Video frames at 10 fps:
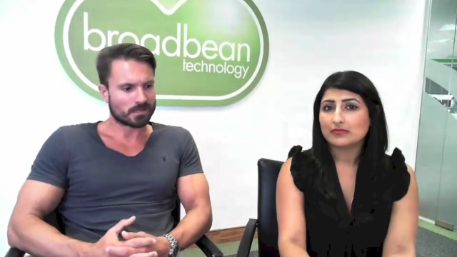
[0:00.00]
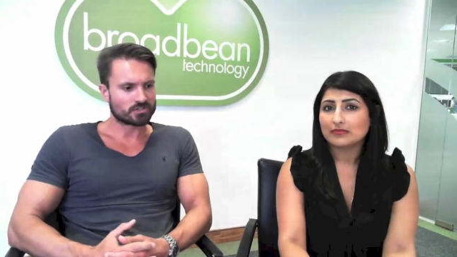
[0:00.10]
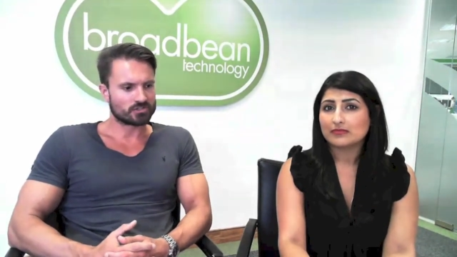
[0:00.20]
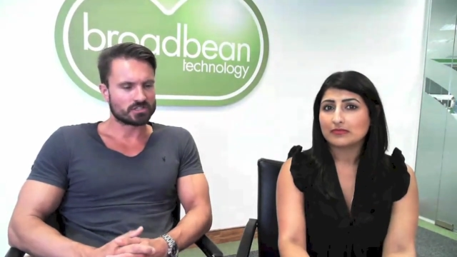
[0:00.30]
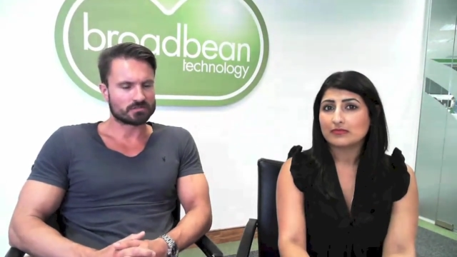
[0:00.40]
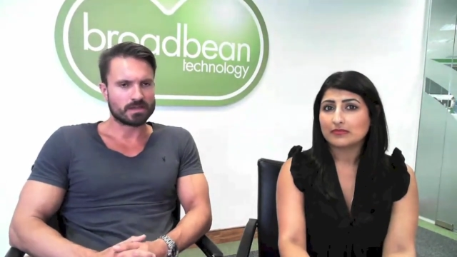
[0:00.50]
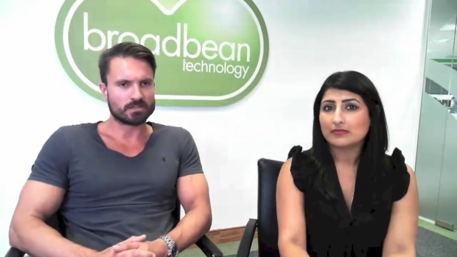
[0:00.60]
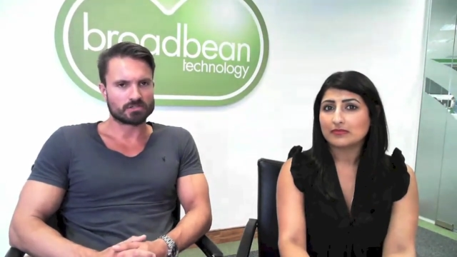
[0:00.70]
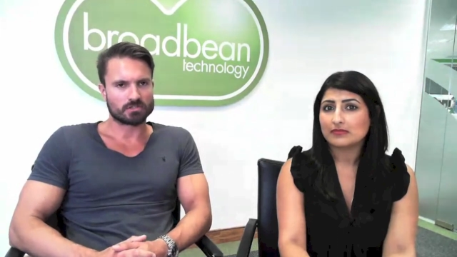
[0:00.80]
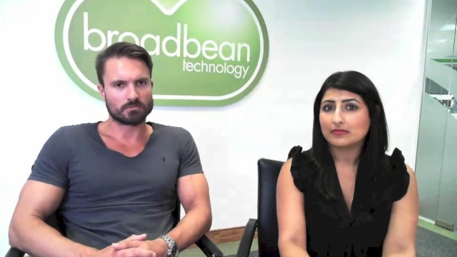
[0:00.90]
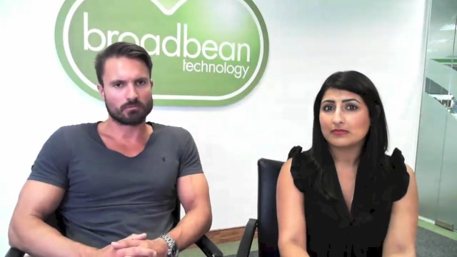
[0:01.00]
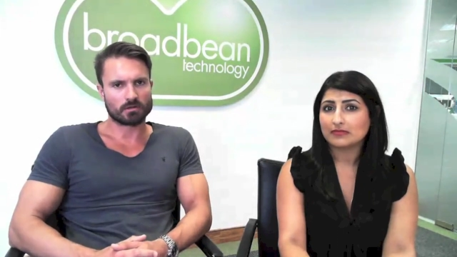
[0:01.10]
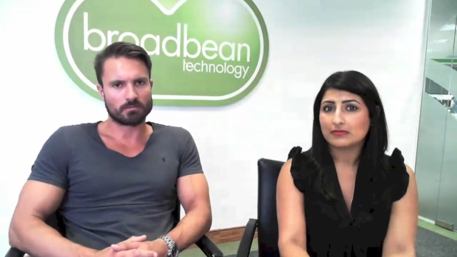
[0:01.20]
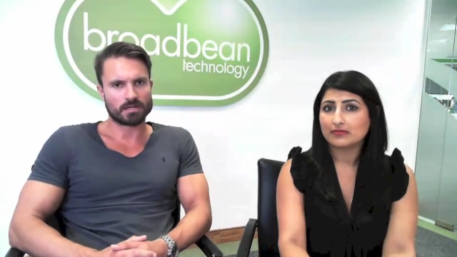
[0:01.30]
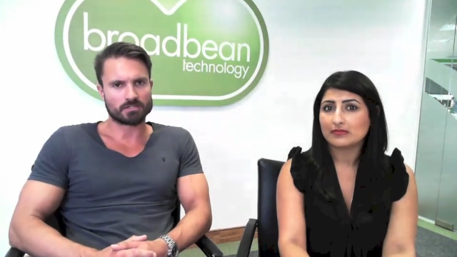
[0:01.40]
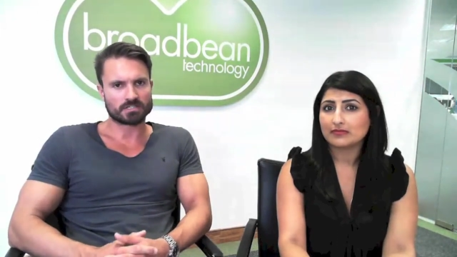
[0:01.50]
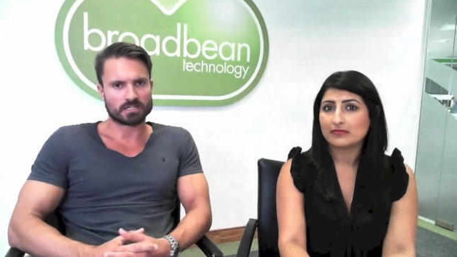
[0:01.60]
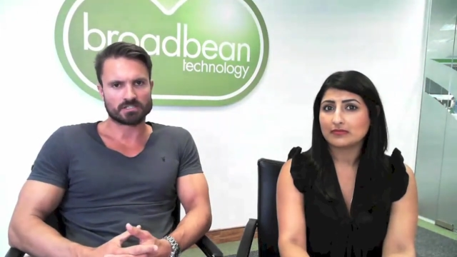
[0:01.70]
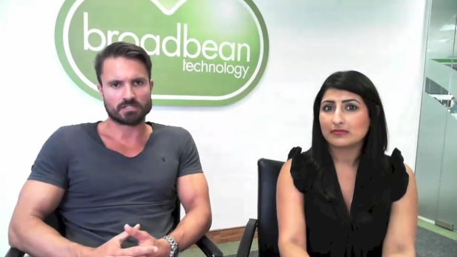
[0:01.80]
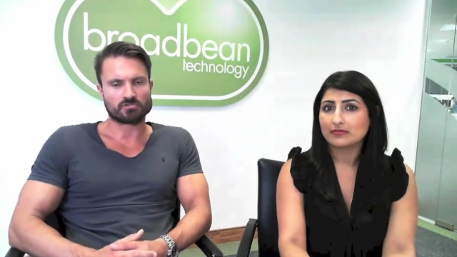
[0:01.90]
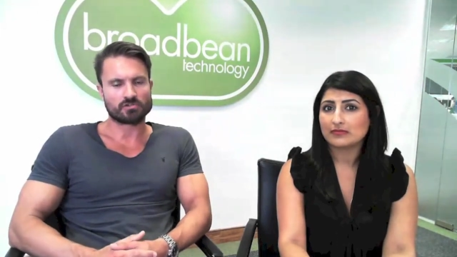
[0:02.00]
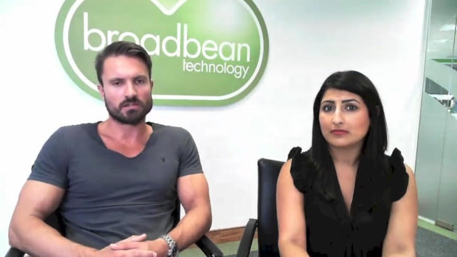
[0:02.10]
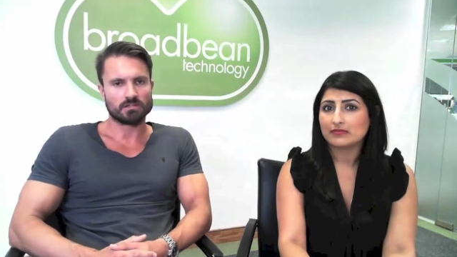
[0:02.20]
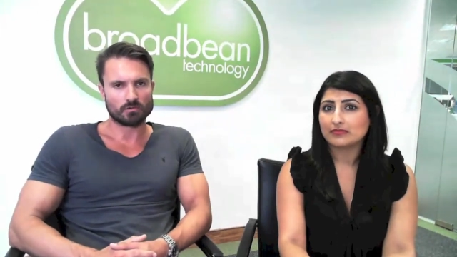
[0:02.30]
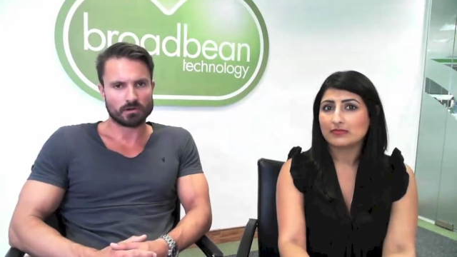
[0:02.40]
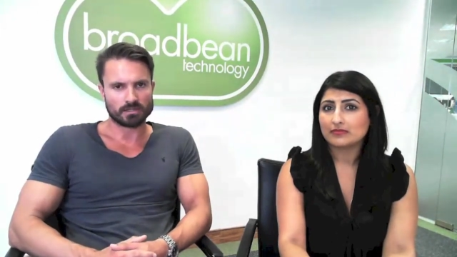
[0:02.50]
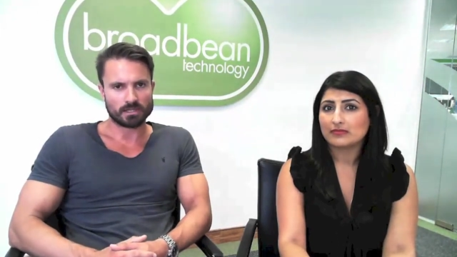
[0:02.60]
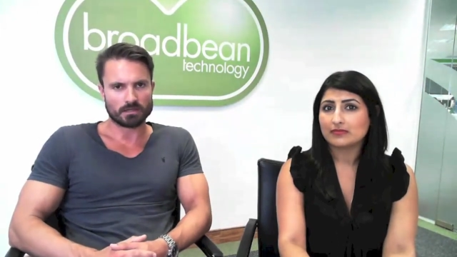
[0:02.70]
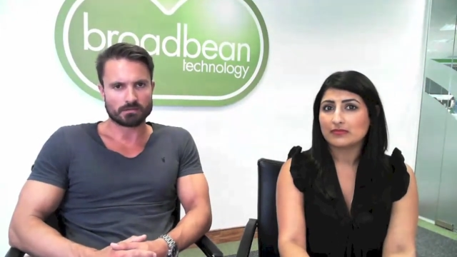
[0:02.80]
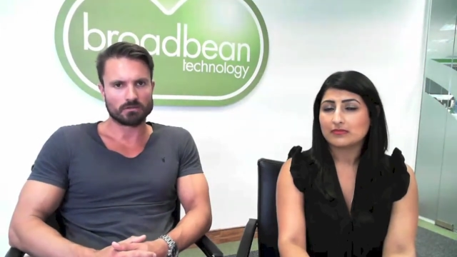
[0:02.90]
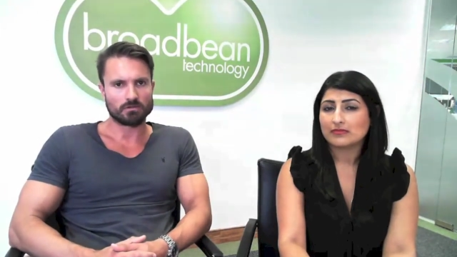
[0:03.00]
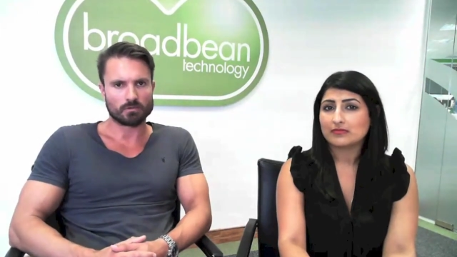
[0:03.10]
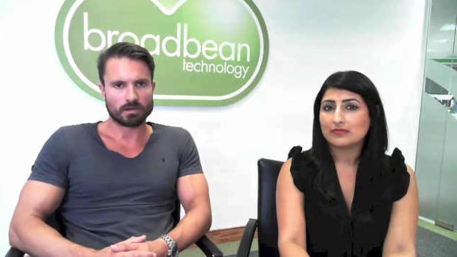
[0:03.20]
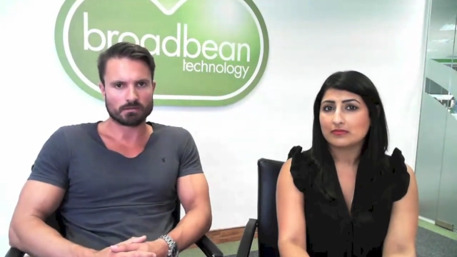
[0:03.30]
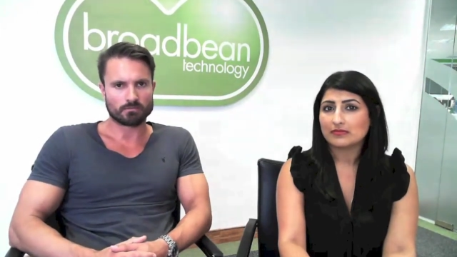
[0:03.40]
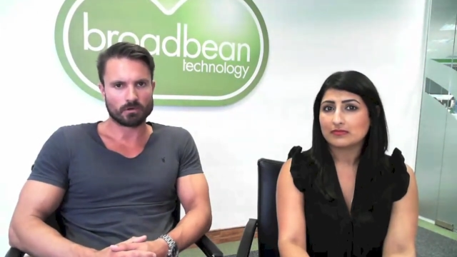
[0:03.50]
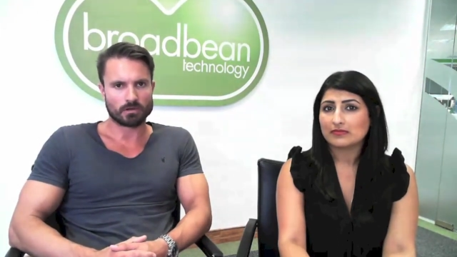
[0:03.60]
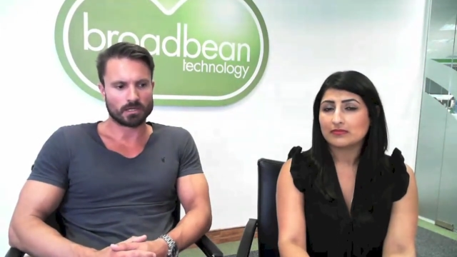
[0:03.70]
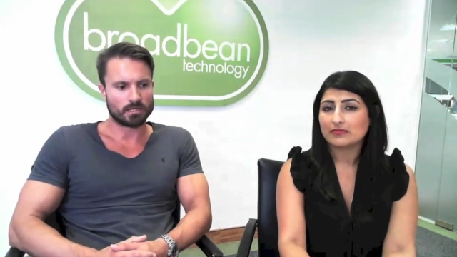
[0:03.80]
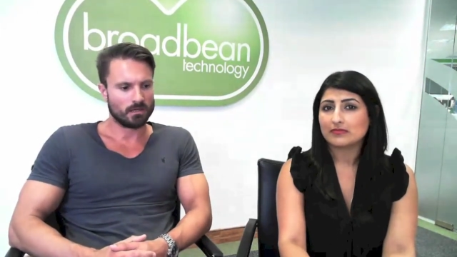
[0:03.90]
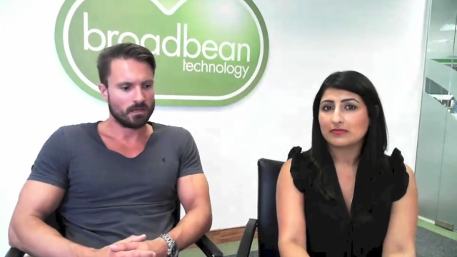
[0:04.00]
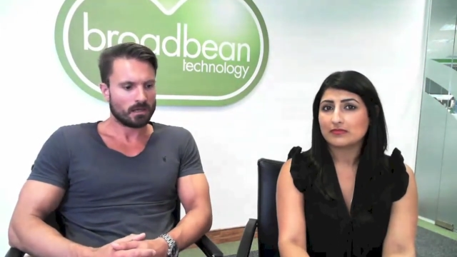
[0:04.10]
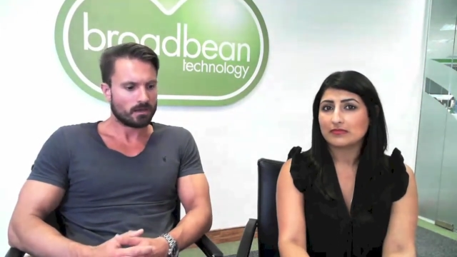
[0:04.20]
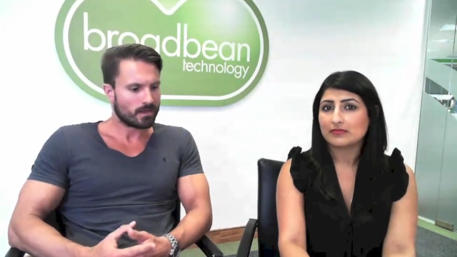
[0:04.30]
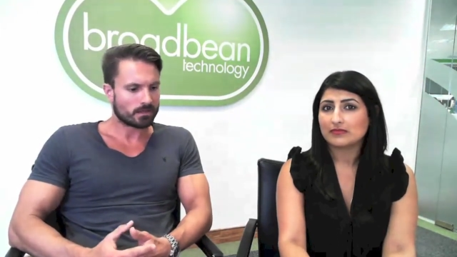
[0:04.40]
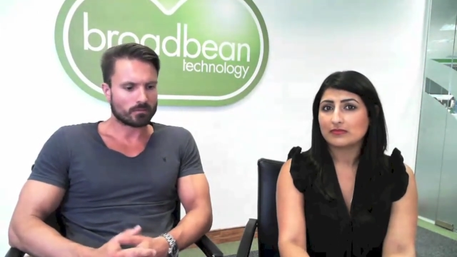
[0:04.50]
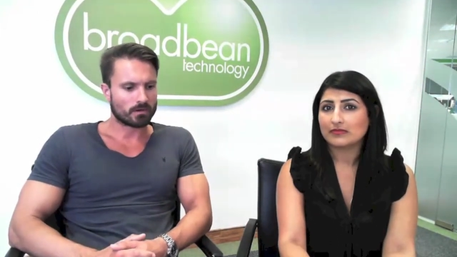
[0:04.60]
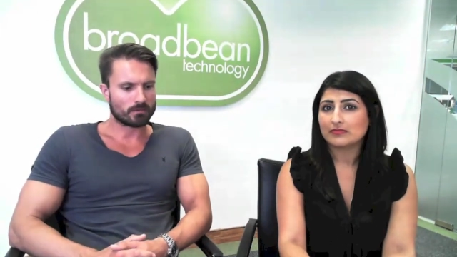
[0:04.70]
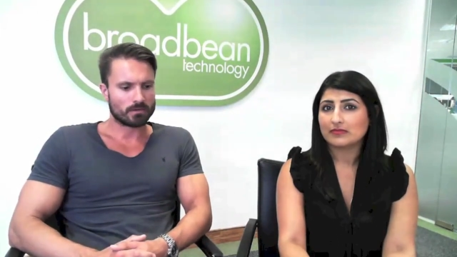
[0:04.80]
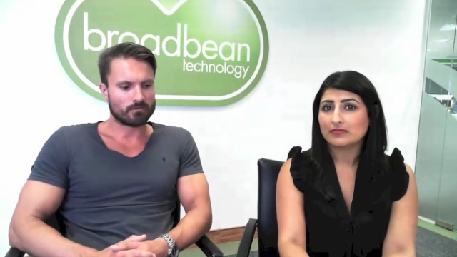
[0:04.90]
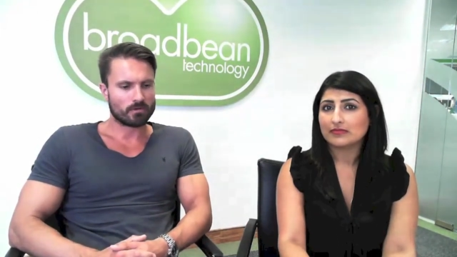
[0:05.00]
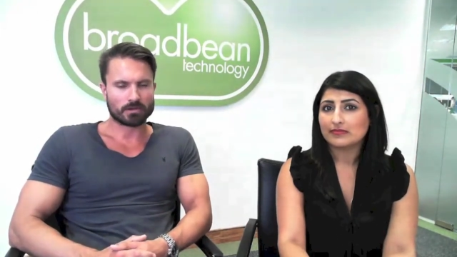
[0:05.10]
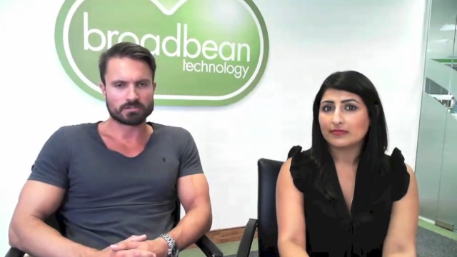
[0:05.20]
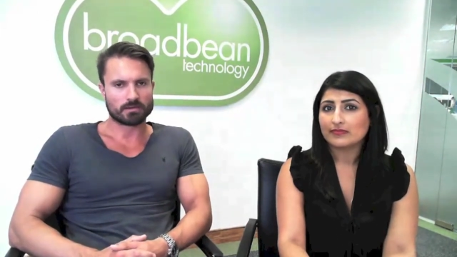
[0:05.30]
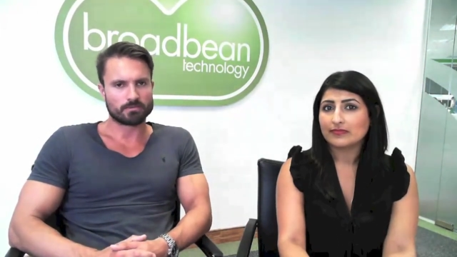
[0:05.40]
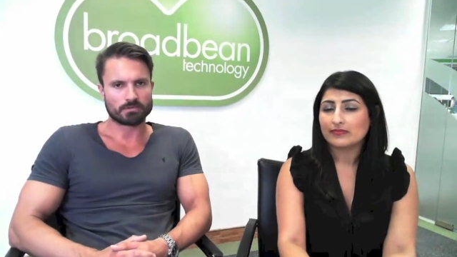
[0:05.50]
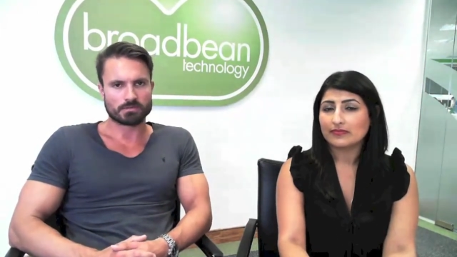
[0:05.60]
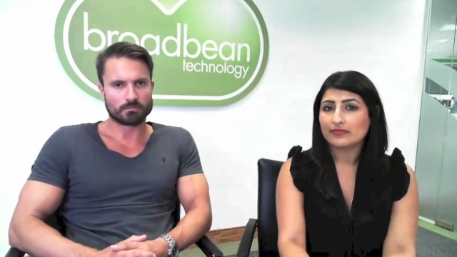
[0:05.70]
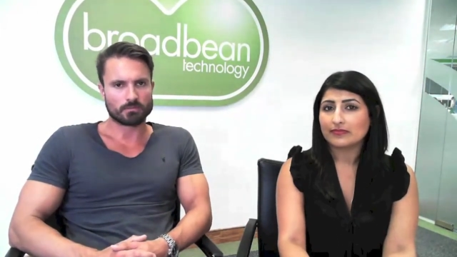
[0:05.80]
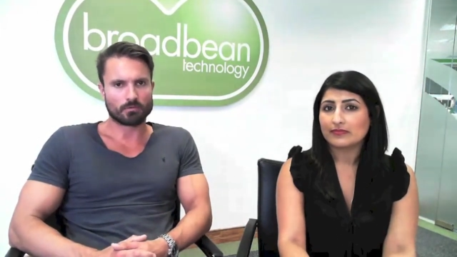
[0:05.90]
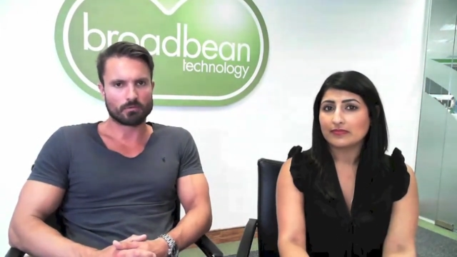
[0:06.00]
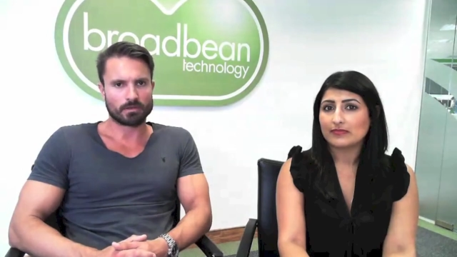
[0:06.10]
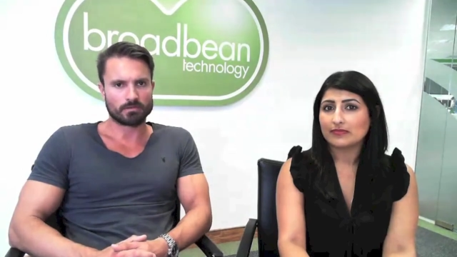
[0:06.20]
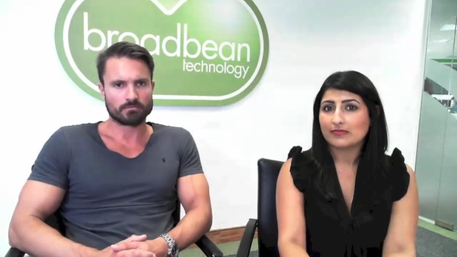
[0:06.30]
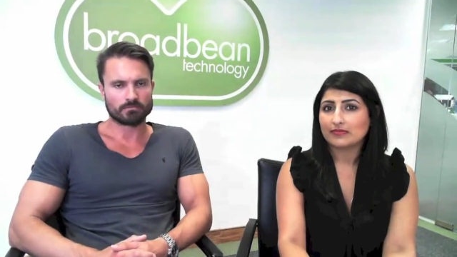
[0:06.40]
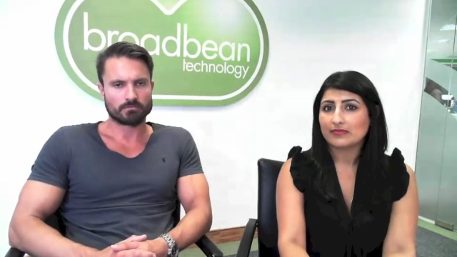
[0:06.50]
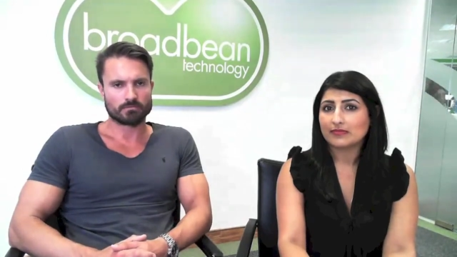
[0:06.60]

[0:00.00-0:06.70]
Speaker 1: as ashley just mentioned, the product managers actually create new ideas and new ways of working and that's why we're very much happy to stick with Broadbean.